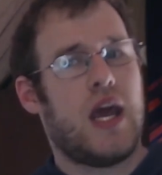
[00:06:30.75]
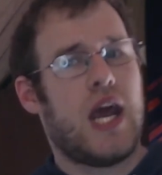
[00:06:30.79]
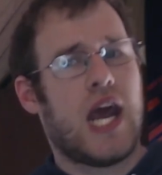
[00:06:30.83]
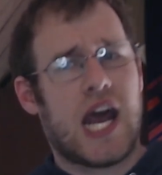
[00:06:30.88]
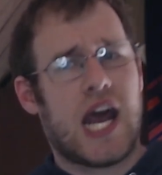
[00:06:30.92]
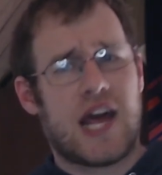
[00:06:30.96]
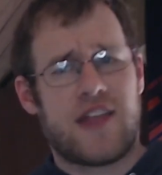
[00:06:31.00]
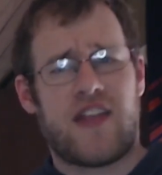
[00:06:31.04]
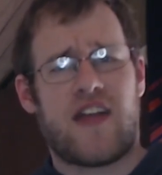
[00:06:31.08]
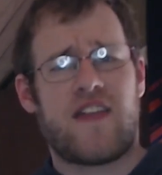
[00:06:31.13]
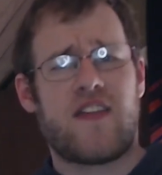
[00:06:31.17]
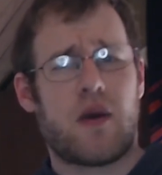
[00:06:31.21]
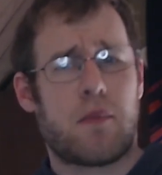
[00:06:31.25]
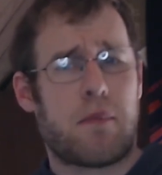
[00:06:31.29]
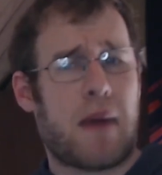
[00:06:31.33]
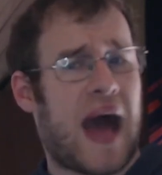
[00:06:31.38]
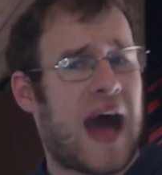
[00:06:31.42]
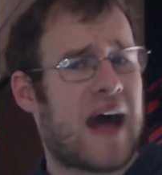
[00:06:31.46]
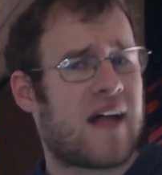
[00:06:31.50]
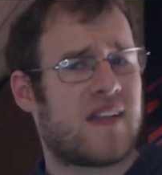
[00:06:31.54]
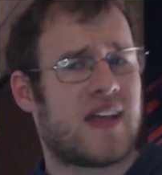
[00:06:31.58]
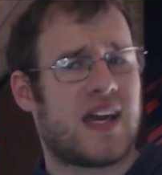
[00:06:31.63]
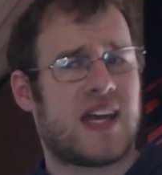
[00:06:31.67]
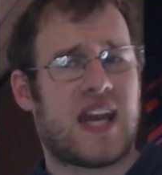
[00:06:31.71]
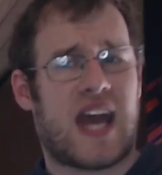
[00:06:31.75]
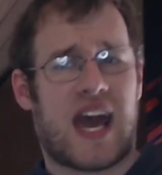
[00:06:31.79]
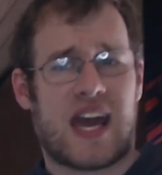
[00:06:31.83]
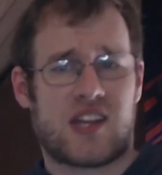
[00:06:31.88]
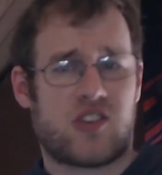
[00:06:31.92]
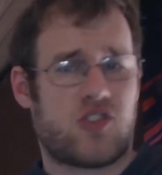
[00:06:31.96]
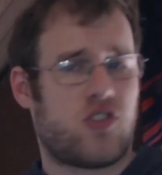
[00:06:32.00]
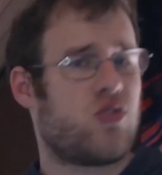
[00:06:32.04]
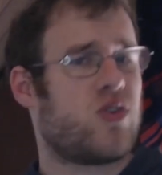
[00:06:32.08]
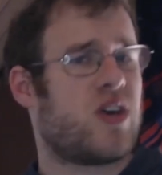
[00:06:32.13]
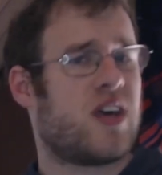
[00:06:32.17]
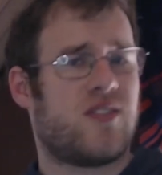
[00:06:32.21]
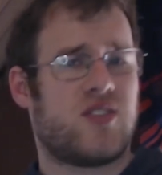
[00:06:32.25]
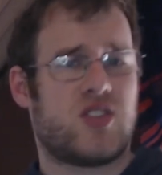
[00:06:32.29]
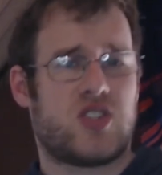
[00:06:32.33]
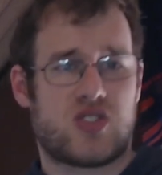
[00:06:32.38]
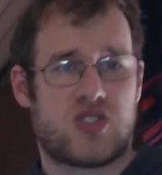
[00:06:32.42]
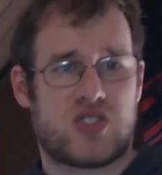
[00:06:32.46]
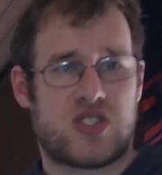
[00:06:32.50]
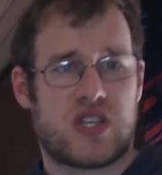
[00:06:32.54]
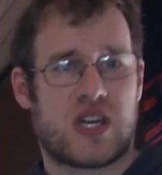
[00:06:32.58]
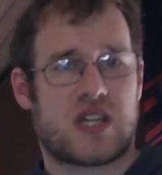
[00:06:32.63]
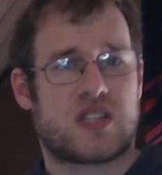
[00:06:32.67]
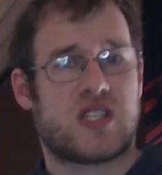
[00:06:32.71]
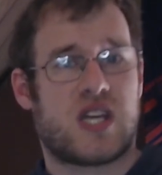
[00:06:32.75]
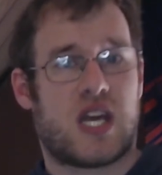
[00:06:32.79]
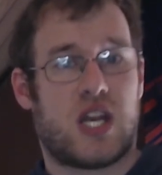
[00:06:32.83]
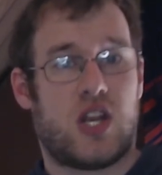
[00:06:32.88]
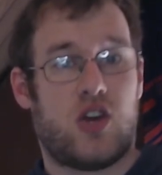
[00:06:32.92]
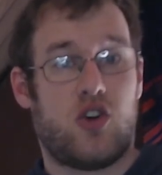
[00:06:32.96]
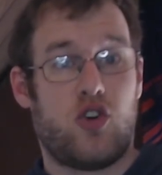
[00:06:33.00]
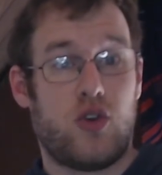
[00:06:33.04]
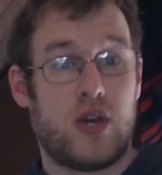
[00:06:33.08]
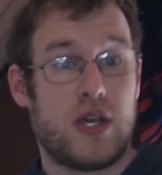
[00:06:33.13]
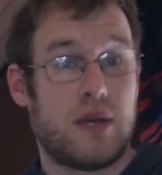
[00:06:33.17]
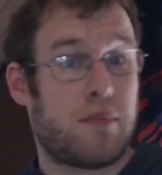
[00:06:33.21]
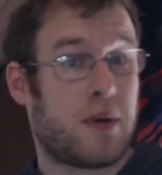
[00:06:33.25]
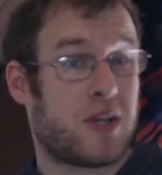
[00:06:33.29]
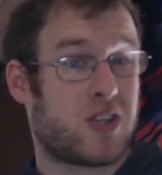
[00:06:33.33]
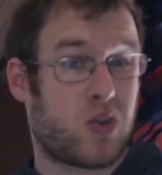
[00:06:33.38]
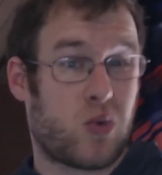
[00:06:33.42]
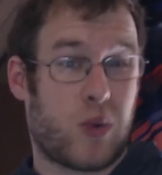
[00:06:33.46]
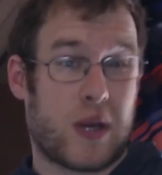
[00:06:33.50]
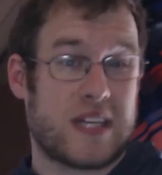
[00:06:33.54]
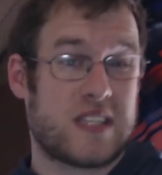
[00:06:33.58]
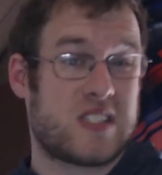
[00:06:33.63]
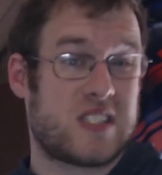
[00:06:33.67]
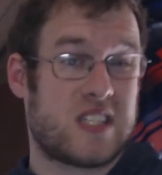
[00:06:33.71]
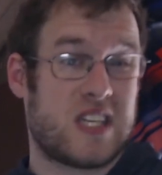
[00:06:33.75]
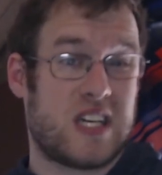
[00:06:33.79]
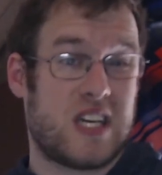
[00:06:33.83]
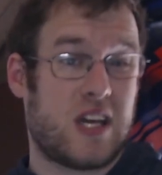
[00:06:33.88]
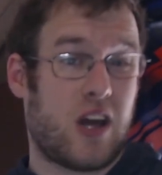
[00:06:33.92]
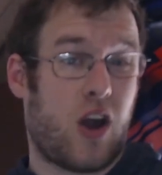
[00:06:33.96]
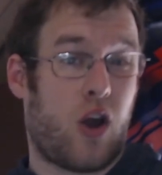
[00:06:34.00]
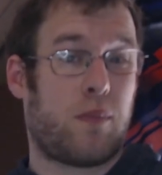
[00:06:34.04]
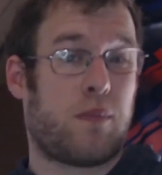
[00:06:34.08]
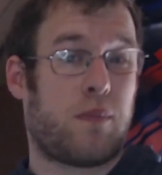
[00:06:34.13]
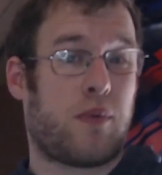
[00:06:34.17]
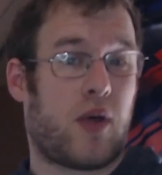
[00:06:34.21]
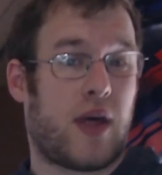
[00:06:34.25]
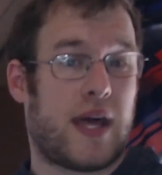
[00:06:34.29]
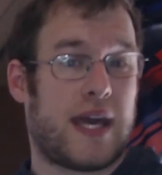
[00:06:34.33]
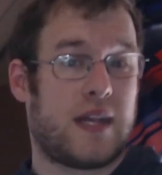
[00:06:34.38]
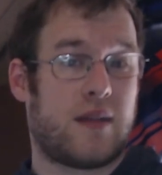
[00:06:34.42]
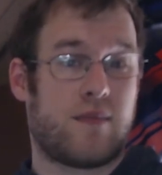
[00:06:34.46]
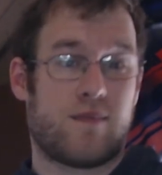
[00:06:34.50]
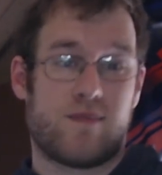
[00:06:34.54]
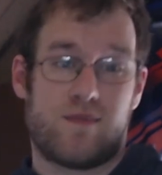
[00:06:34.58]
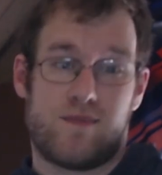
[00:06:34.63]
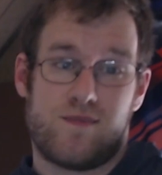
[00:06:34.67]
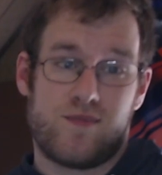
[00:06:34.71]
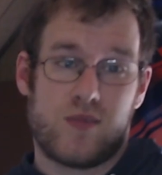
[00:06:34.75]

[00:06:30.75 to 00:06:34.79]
And then the bot lane, I do give it to Sticks and Hui, but the way CEO played,